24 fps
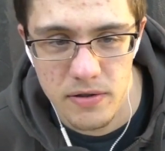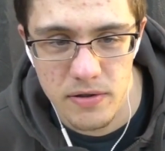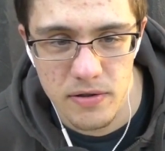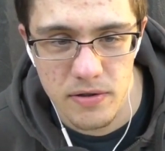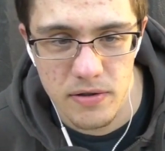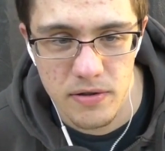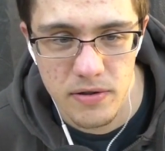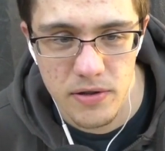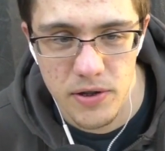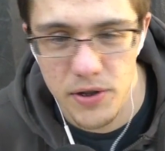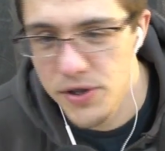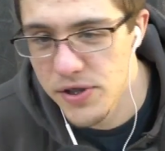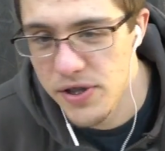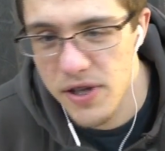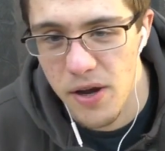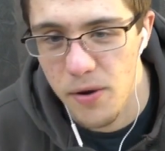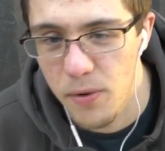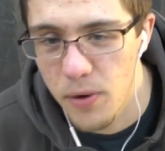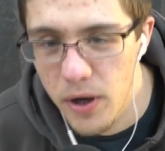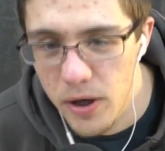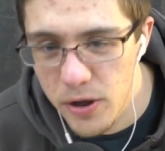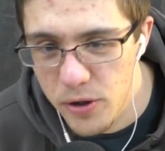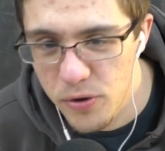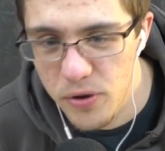At least how
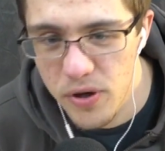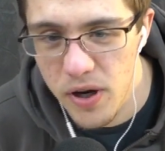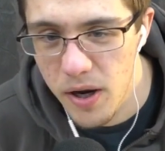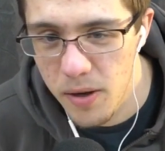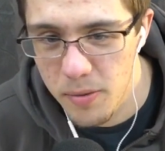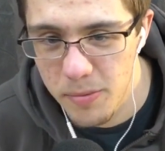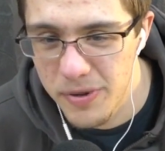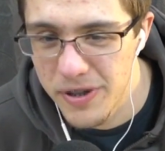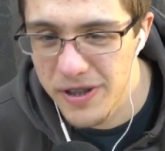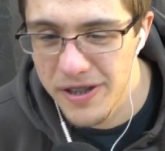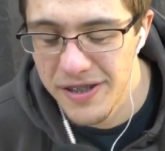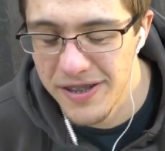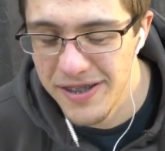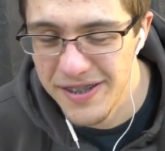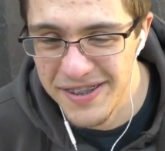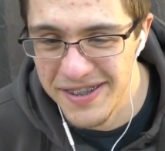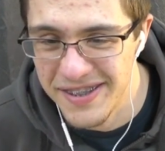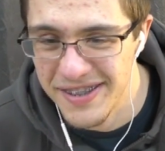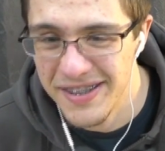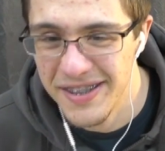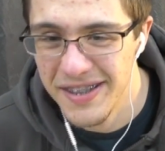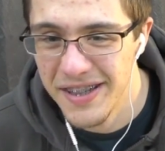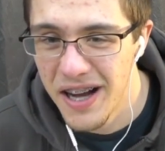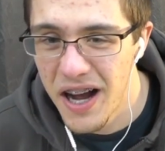I do comedy.
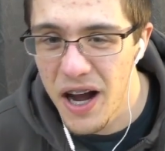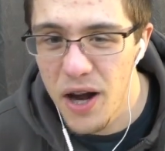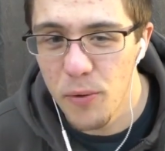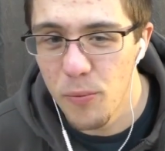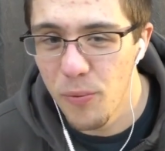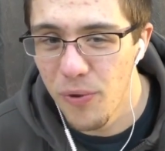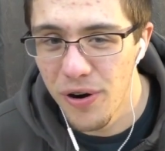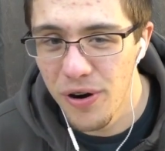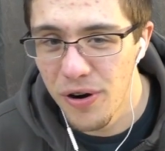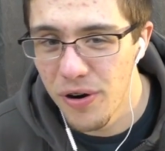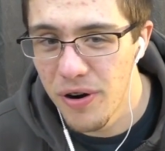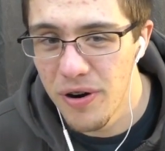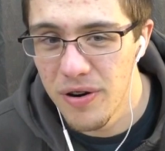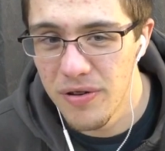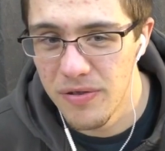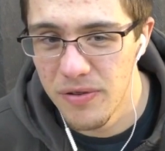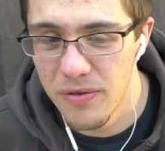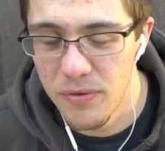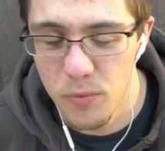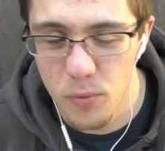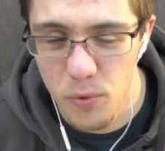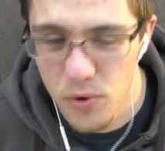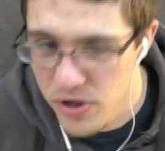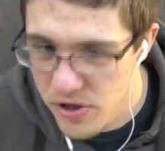I work off
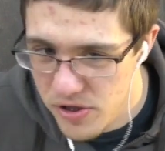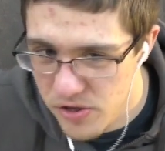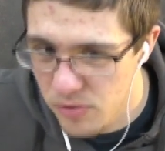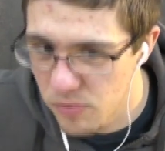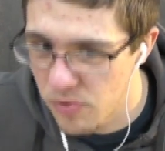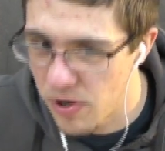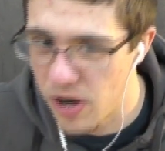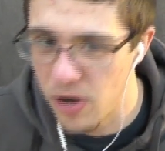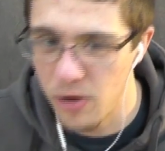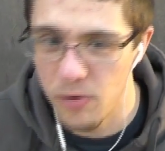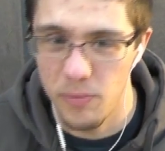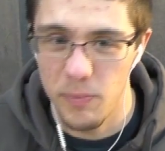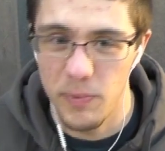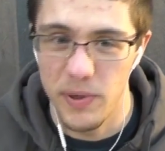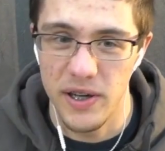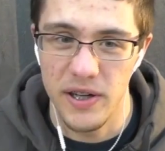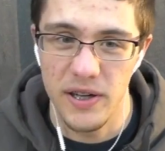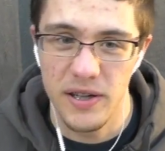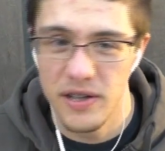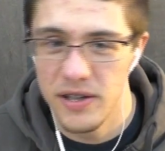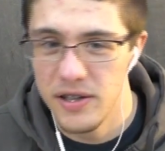of what's around me.